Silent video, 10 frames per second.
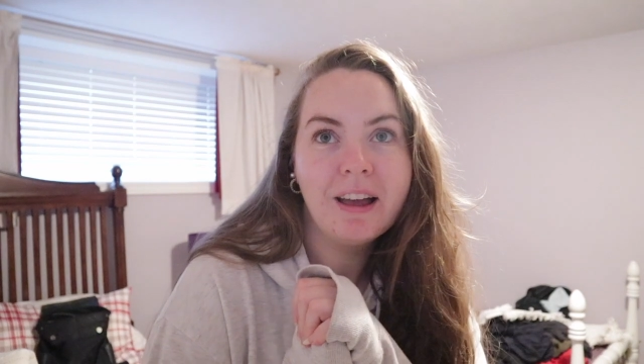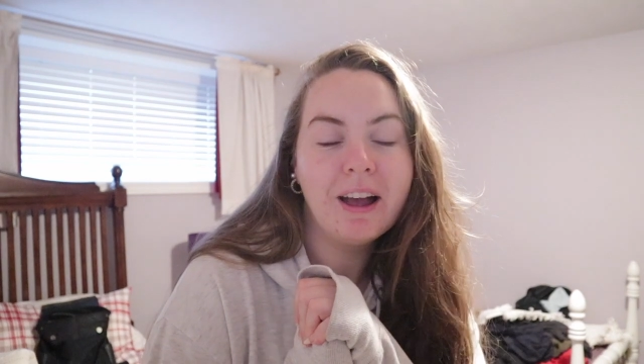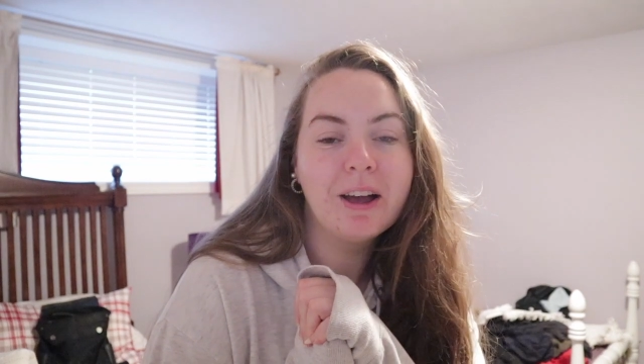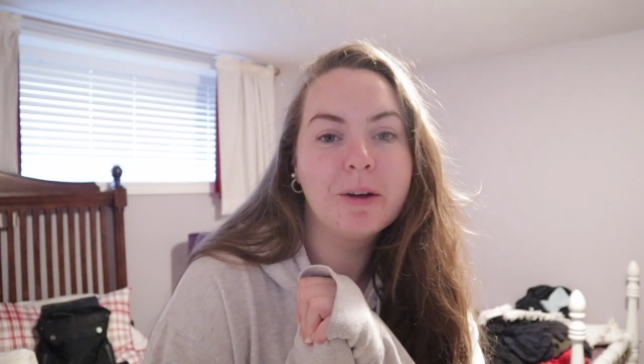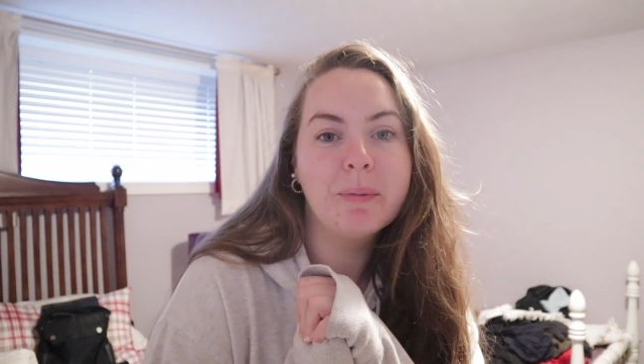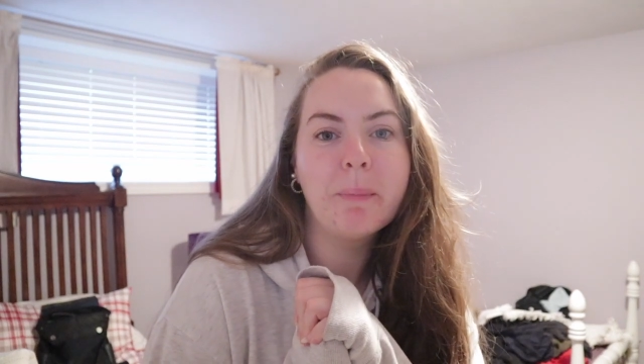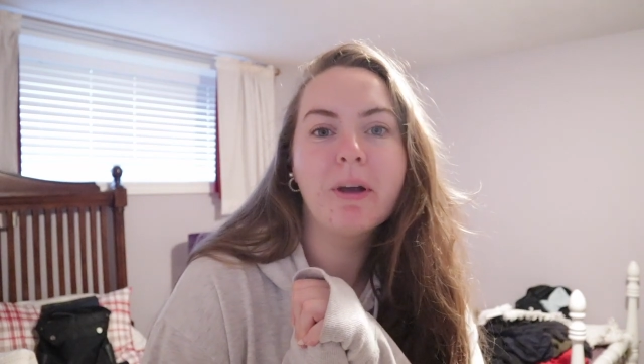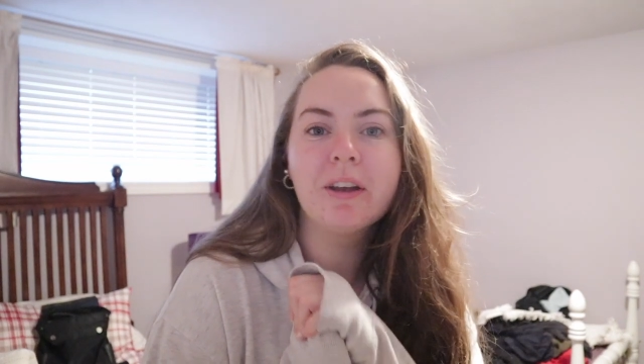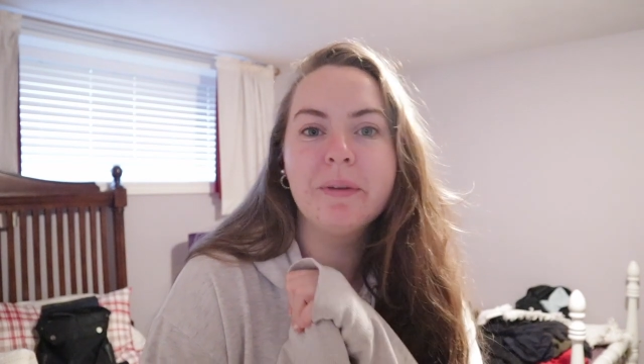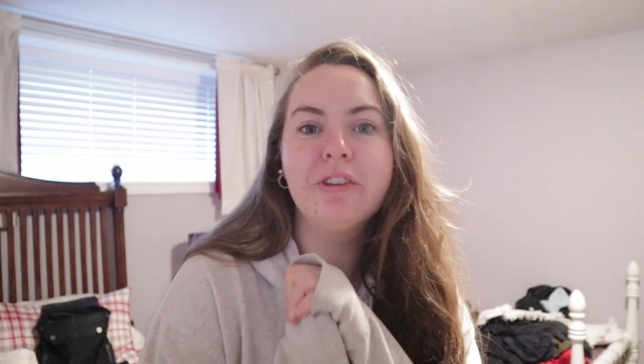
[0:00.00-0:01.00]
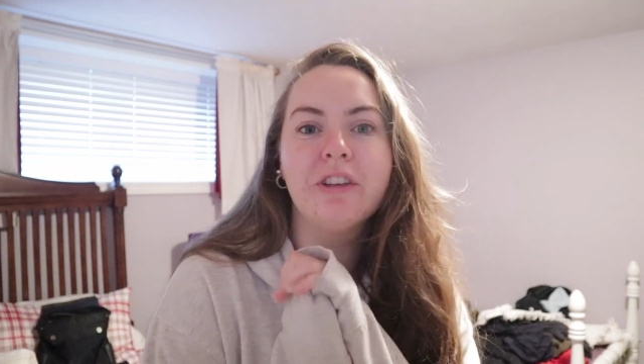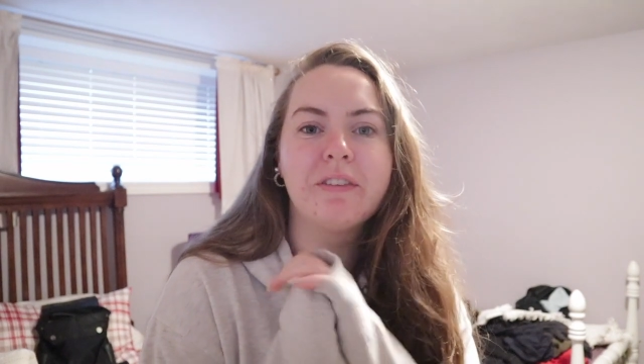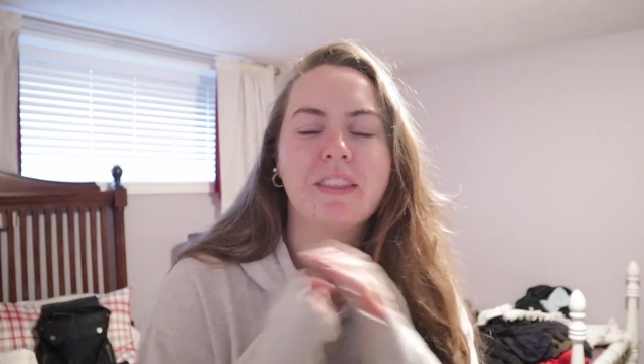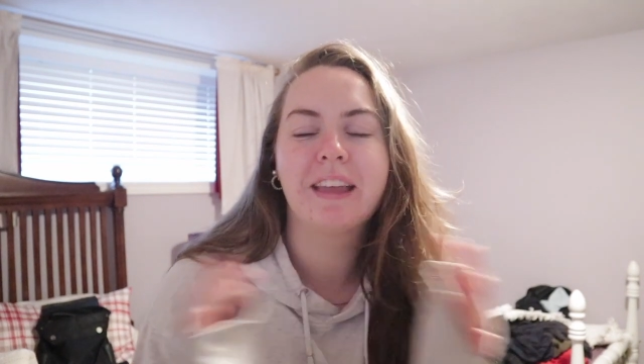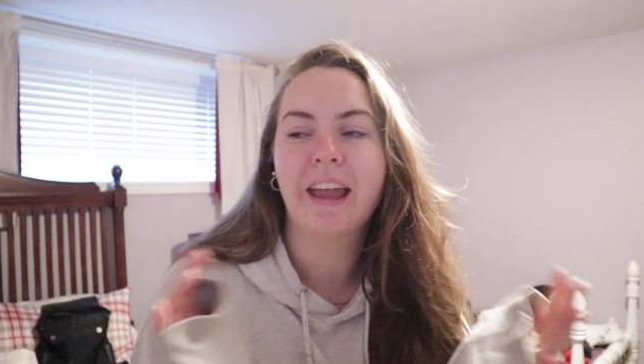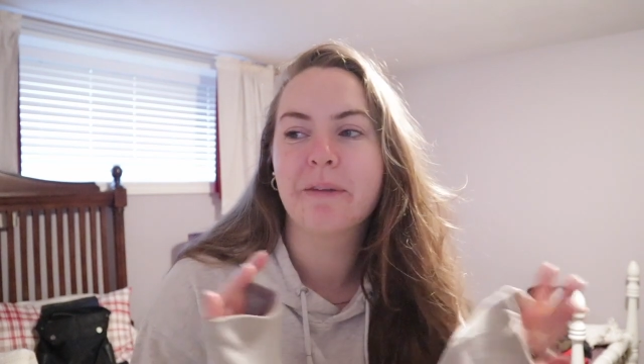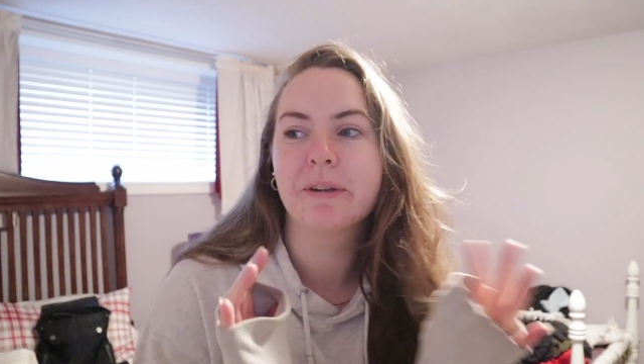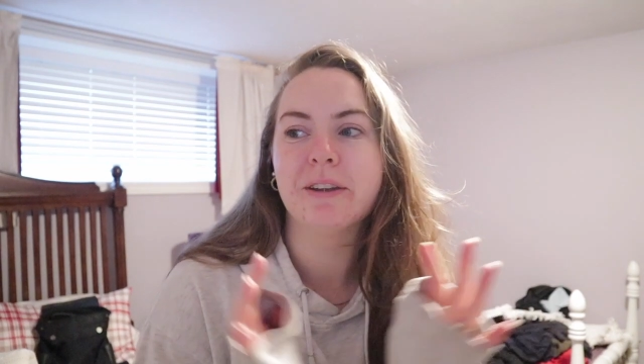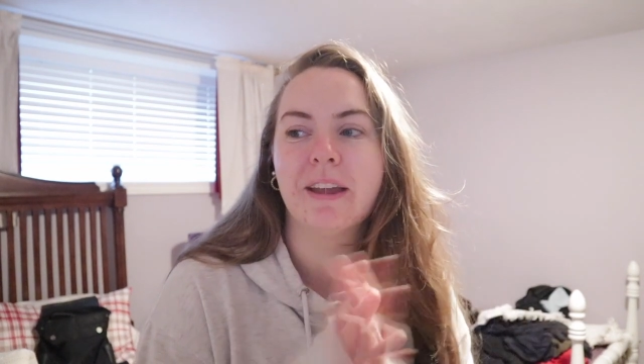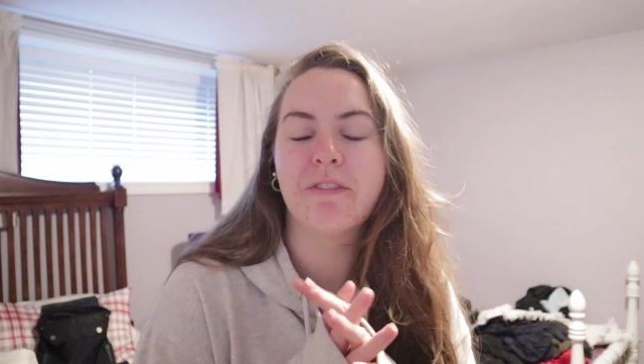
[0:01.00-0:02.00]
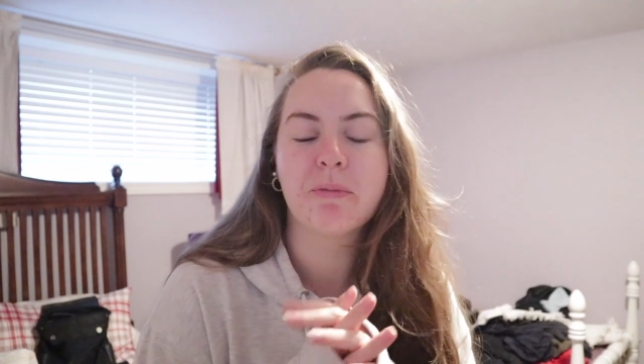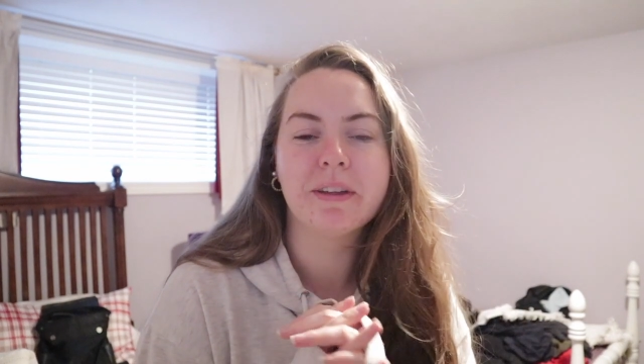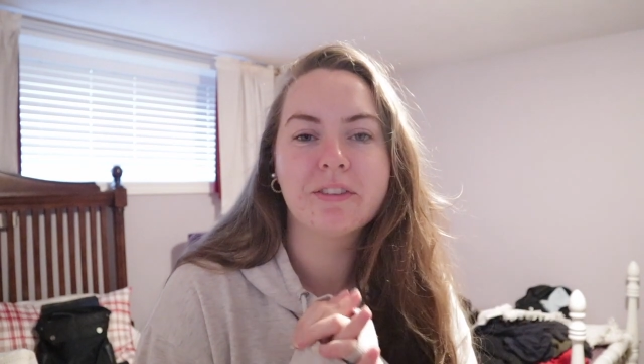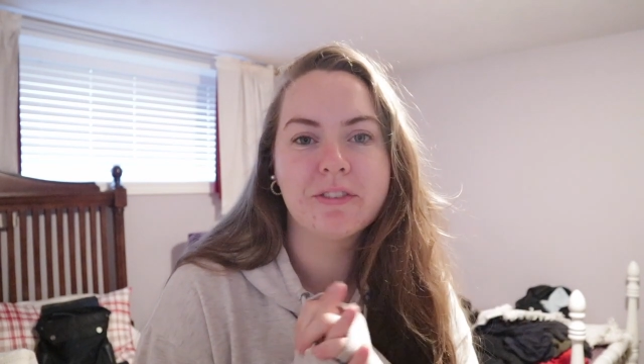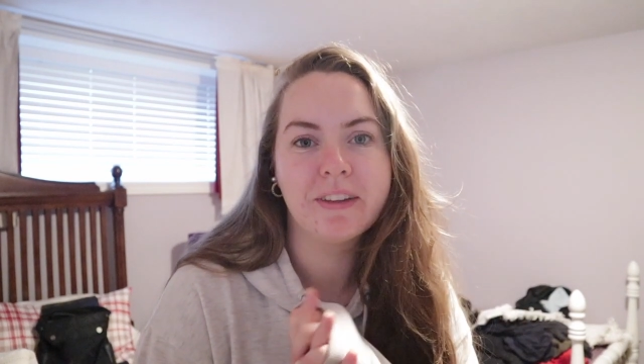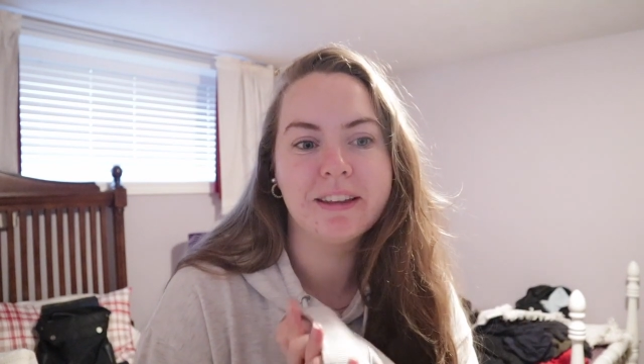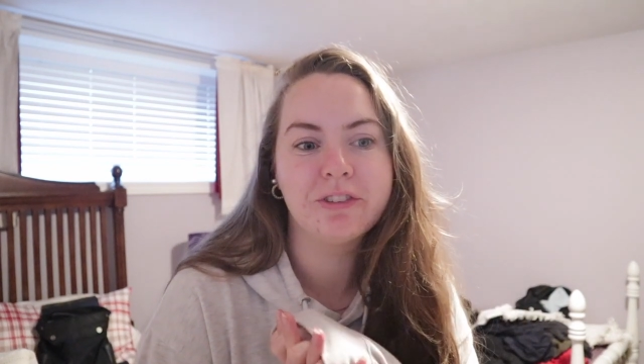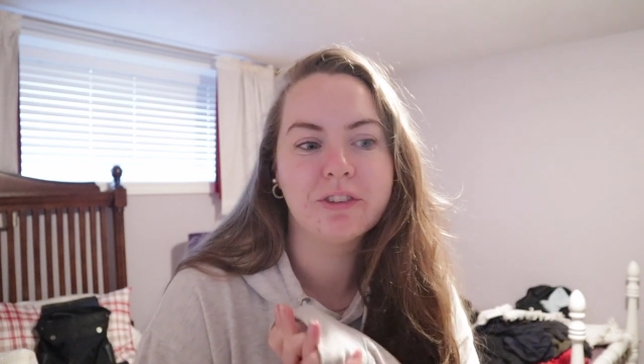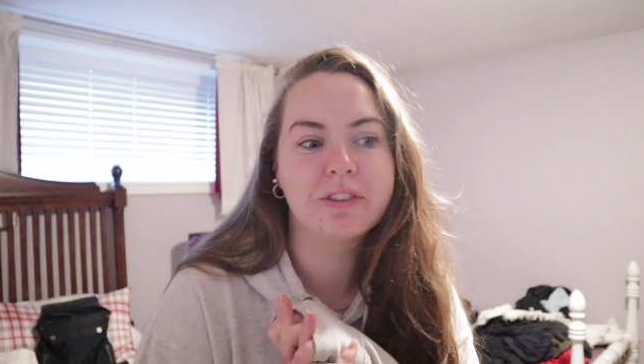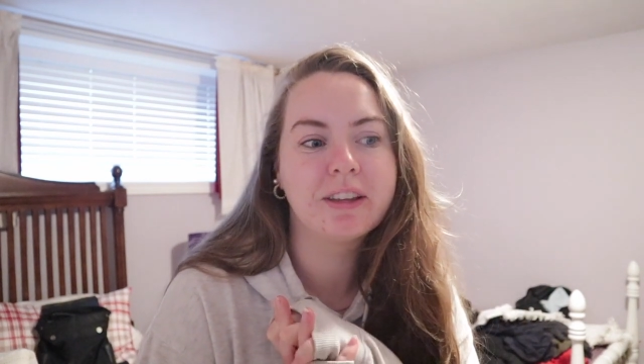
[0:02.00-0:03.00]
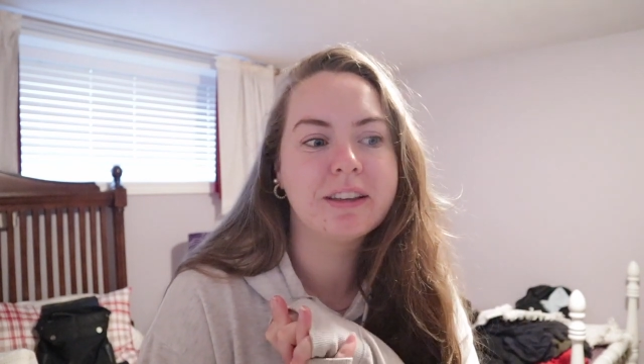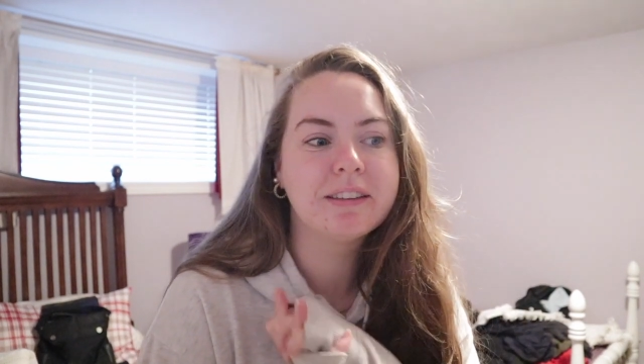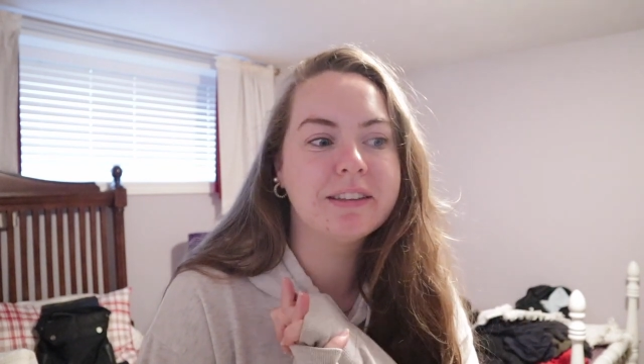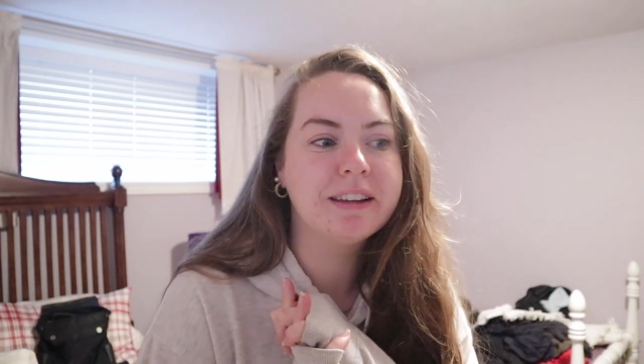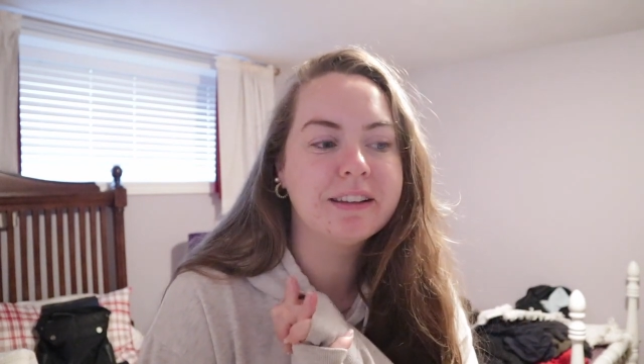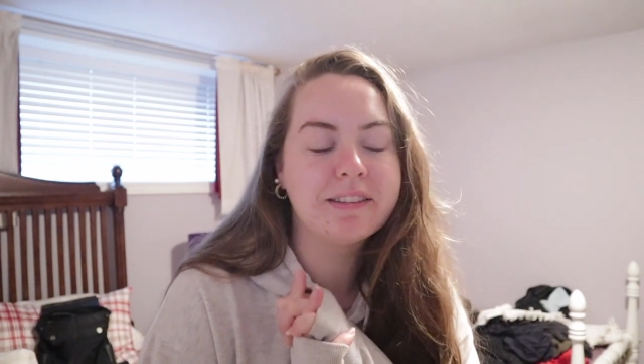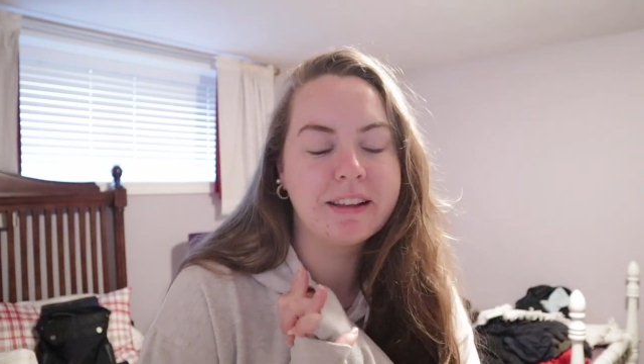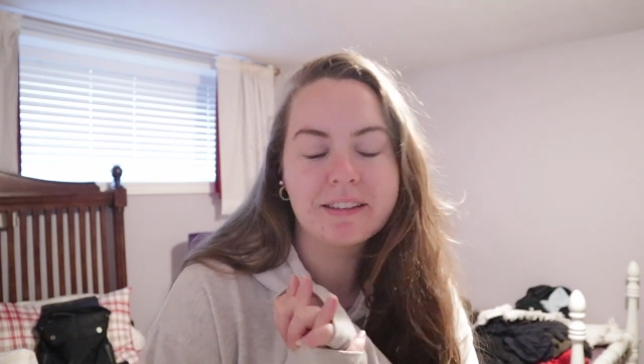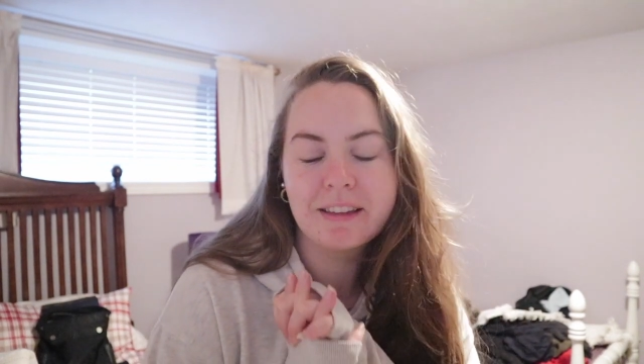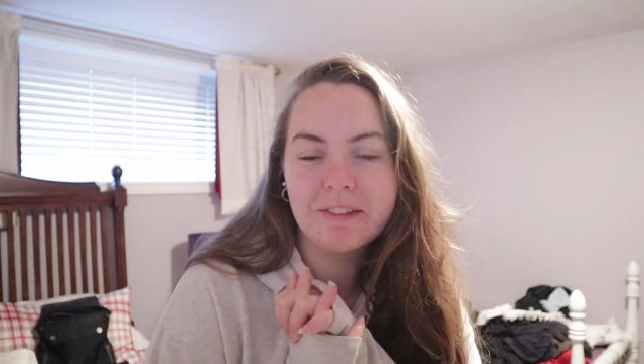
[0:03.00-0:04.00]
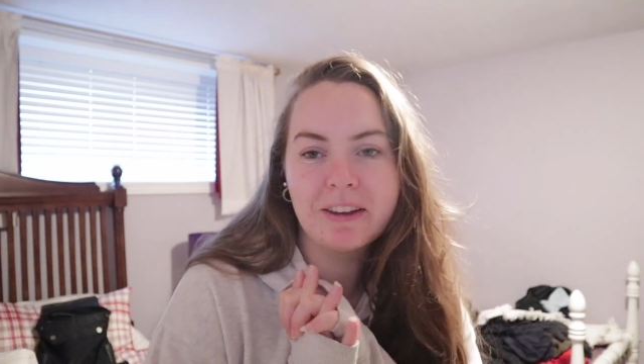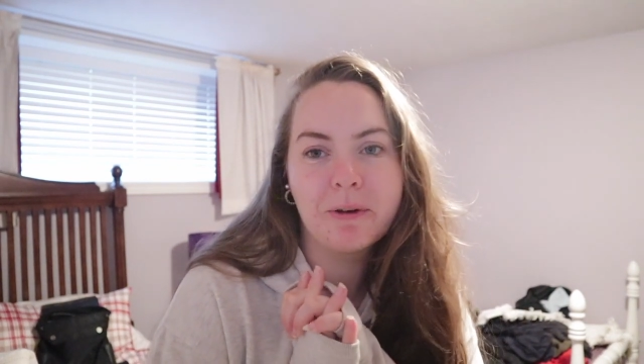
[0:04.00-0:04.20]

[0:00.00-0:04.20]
I'm not gonna be shoving the camera in everybody's face just because it is Thanksgiving.